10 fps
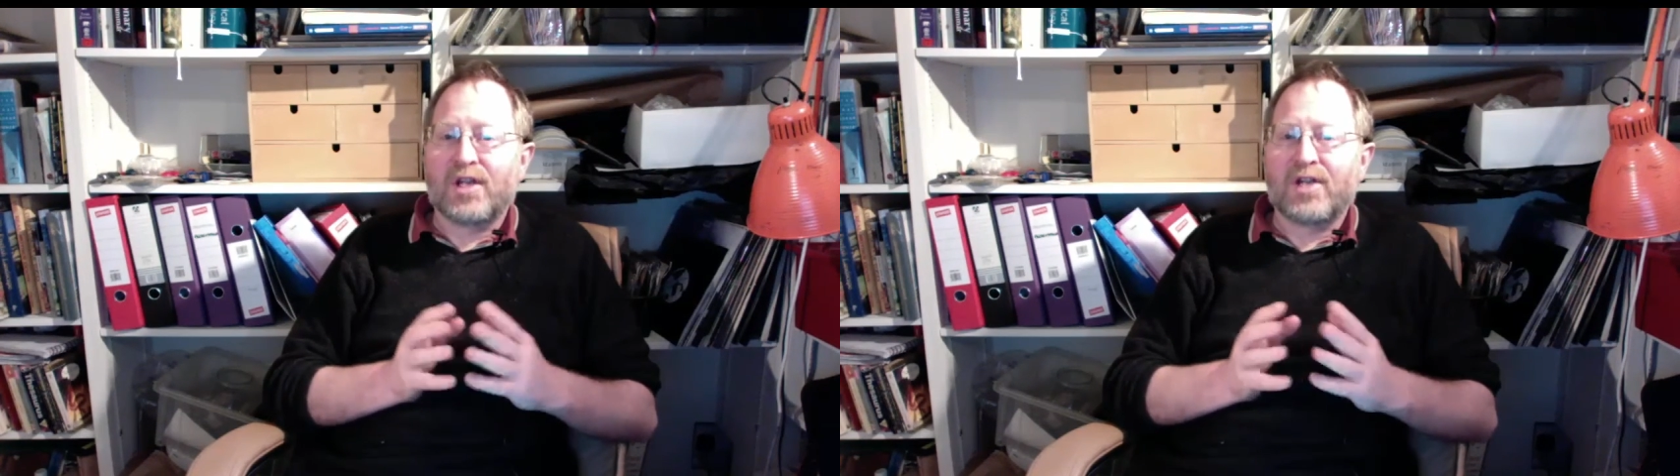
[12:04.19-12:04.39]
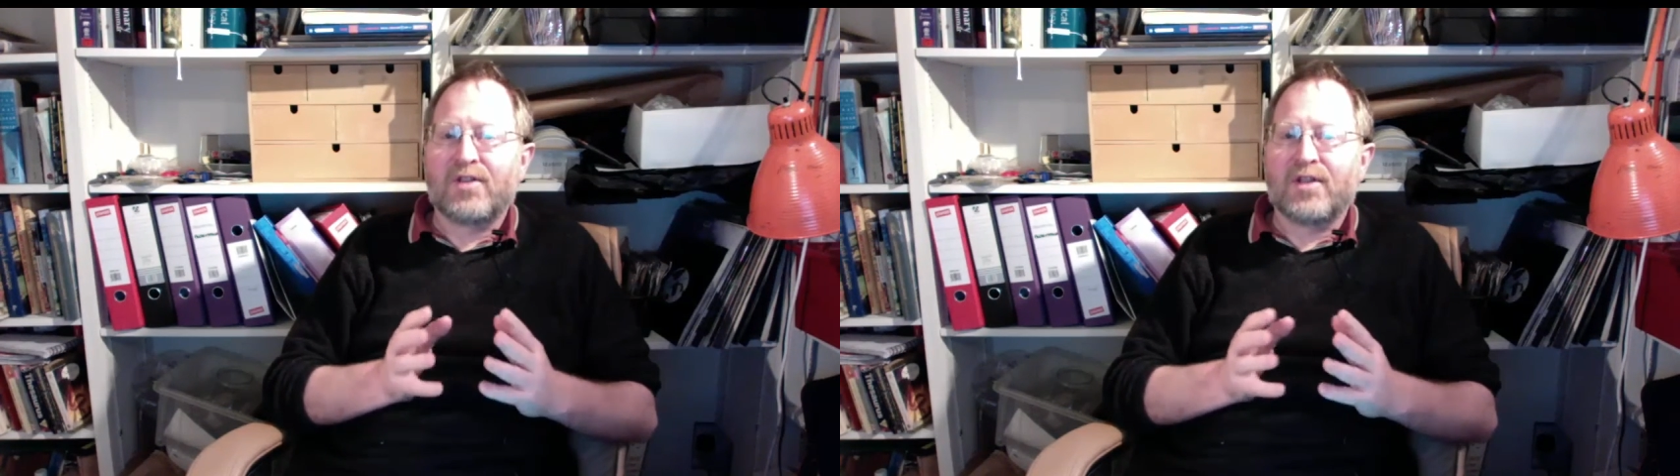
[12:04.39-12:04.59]

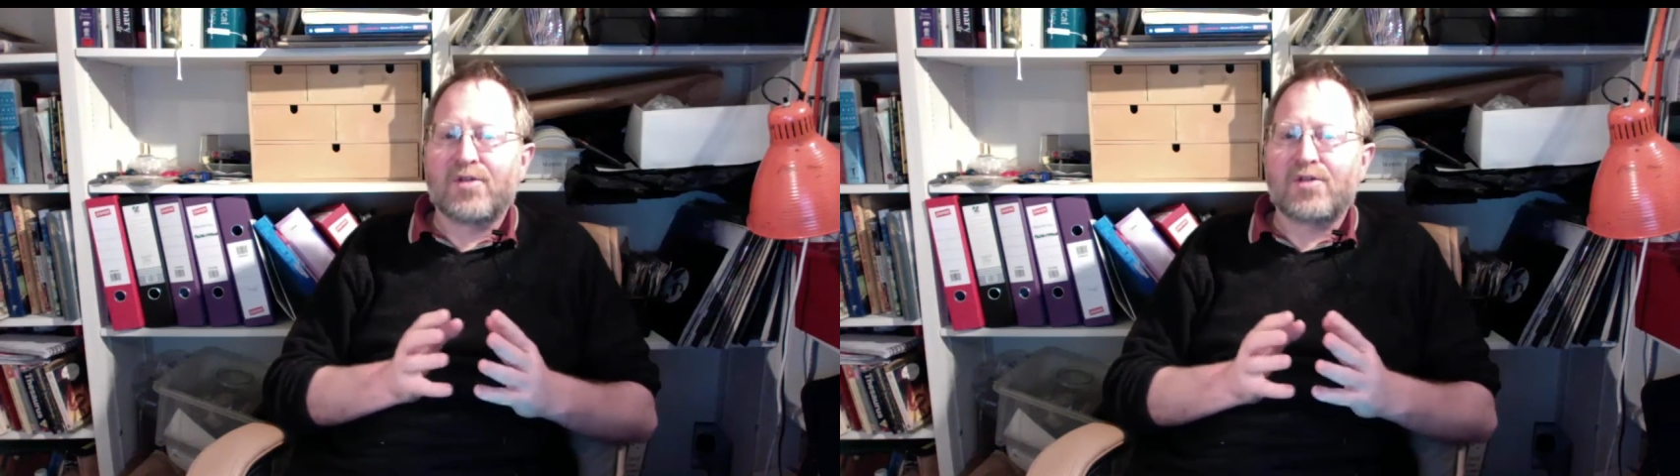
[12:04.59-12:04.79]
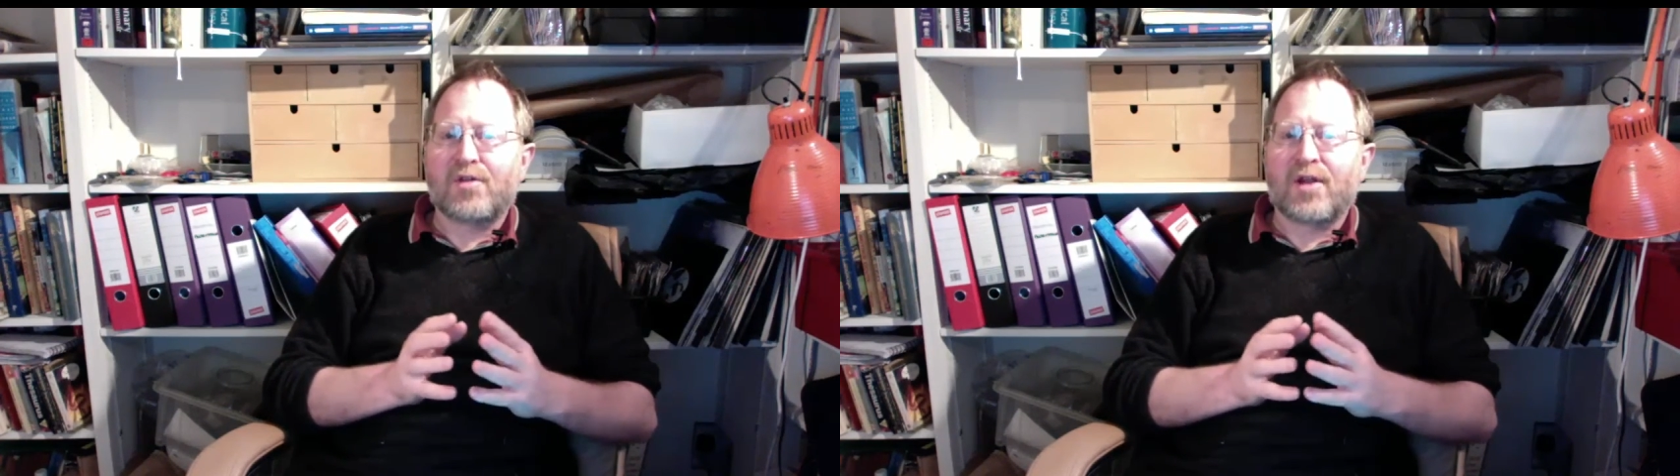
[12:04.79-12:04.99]

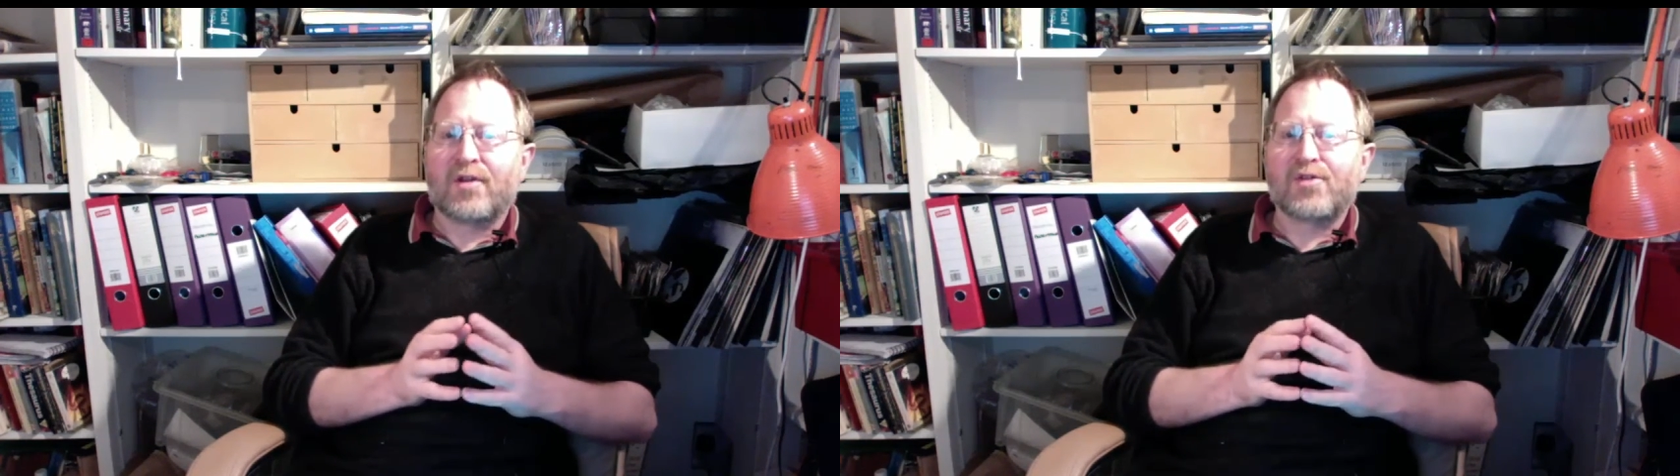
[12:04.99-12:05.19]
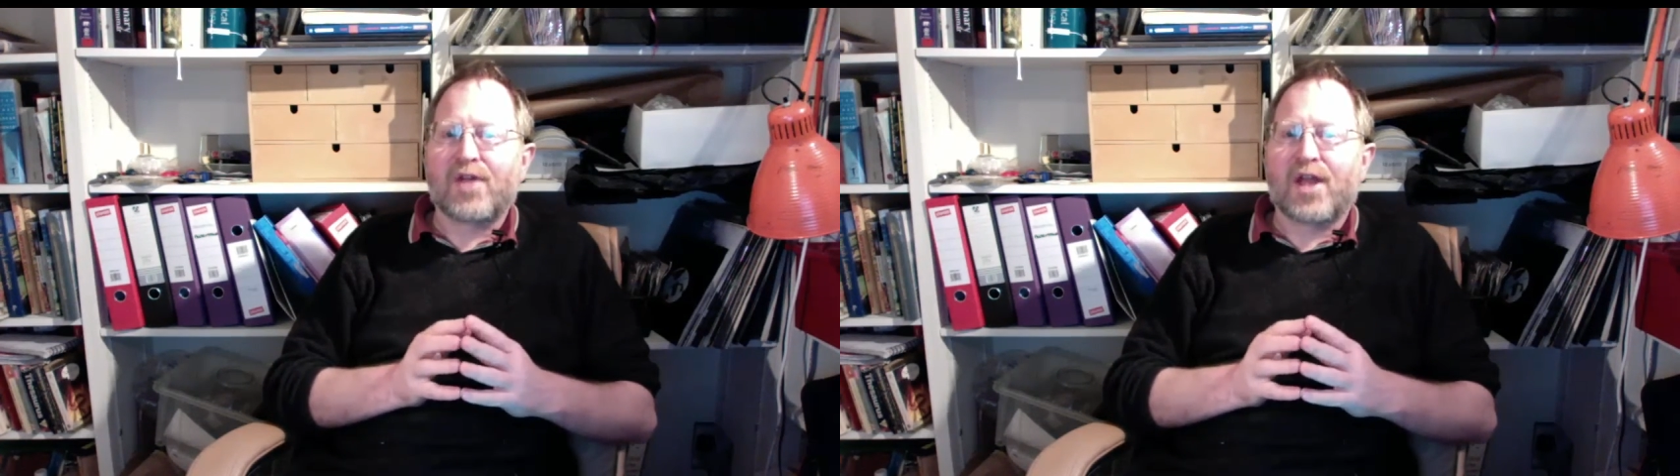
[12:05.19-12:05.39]
understanding of the
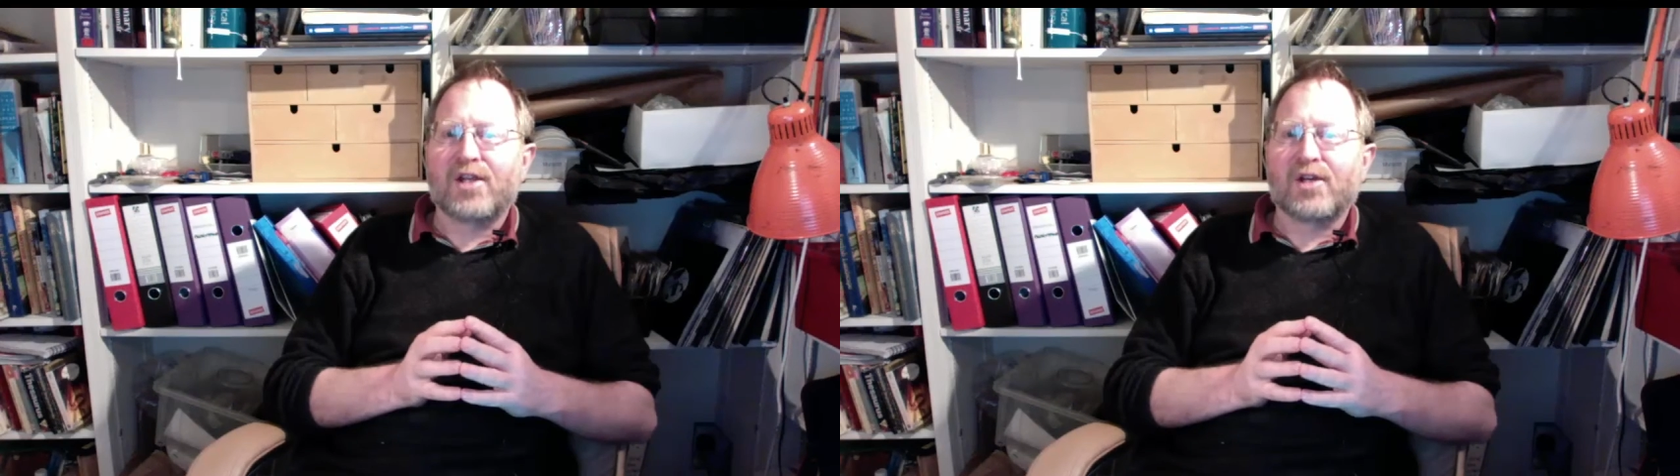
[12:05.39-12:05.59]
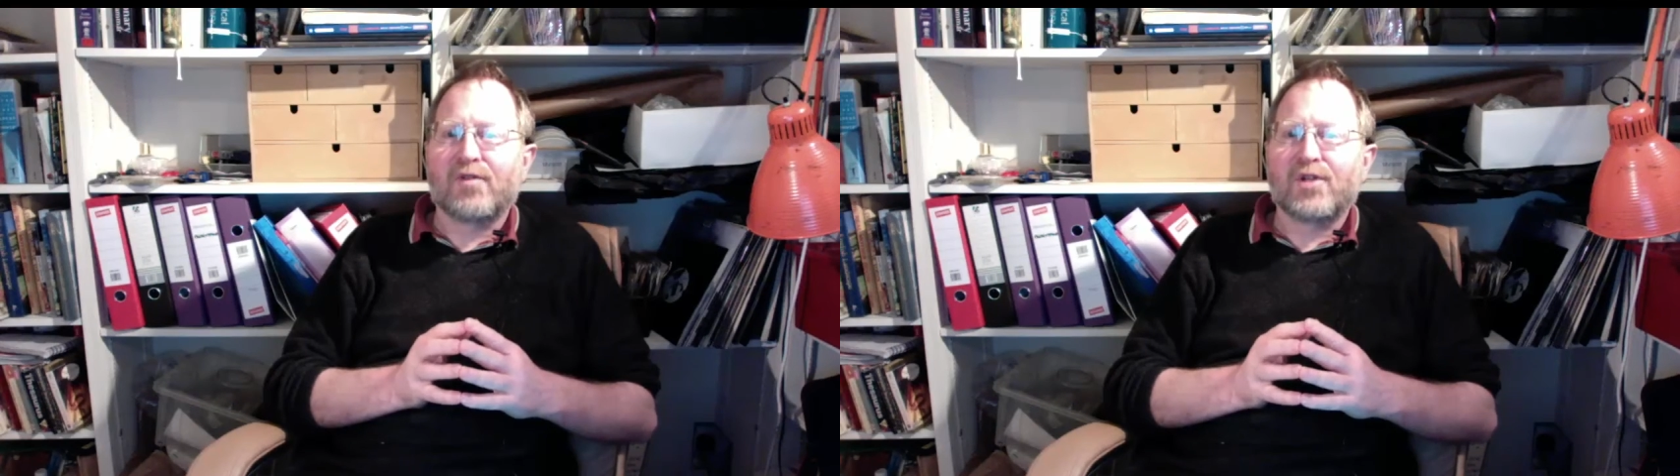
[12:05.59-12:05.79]

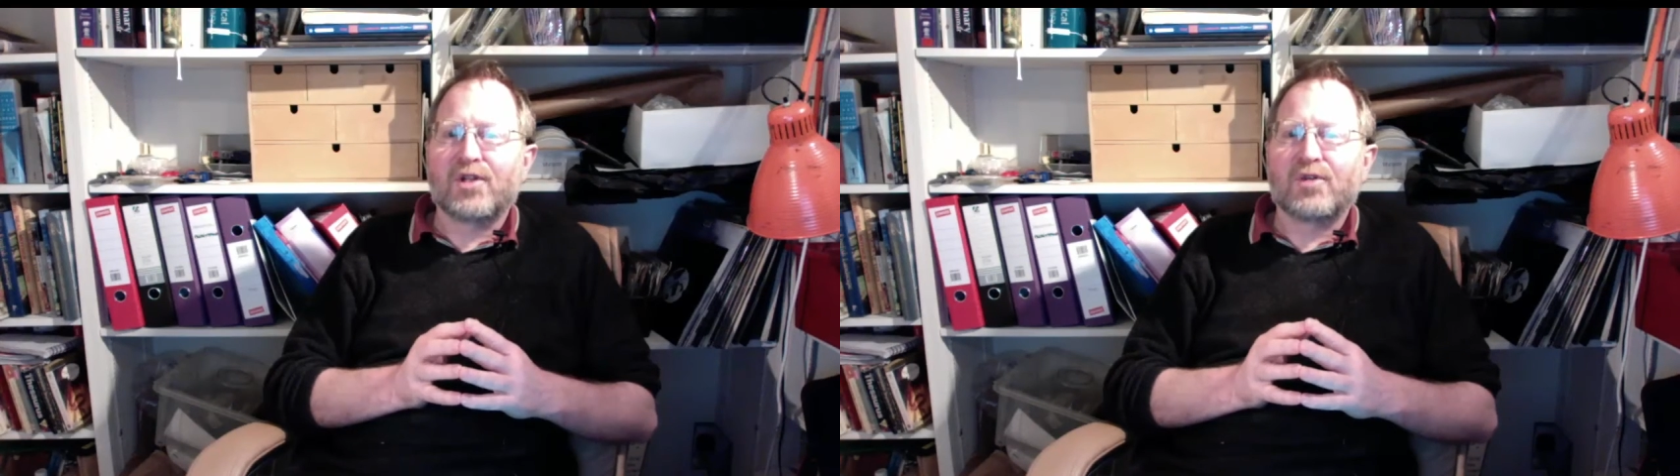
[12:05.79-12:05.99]
situation,